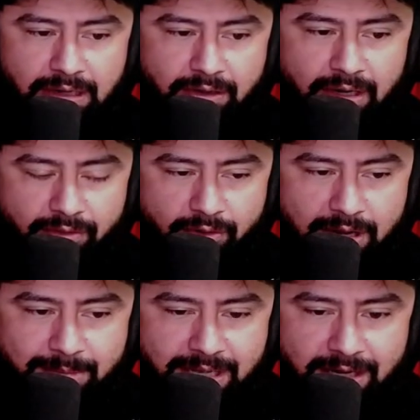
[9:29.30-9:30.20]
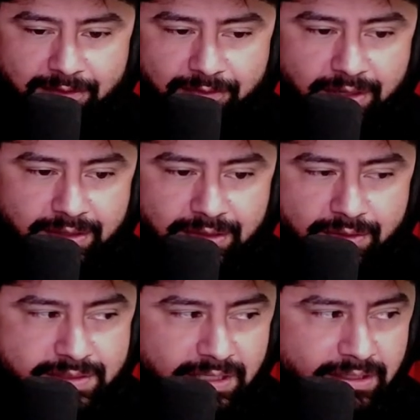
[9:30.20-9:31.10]
Although I'm a cavalry
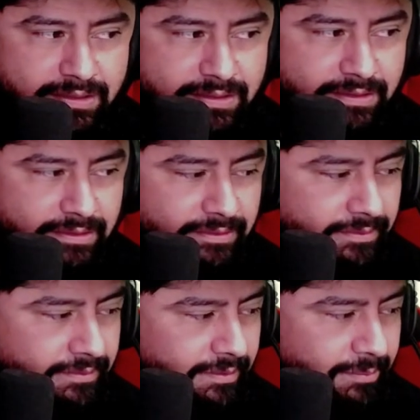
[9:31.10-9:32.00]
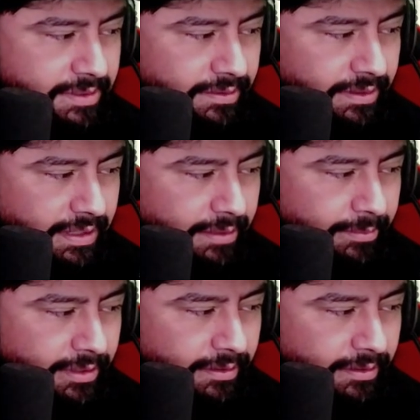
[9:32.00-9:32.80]
enthusiast, let me turn the camera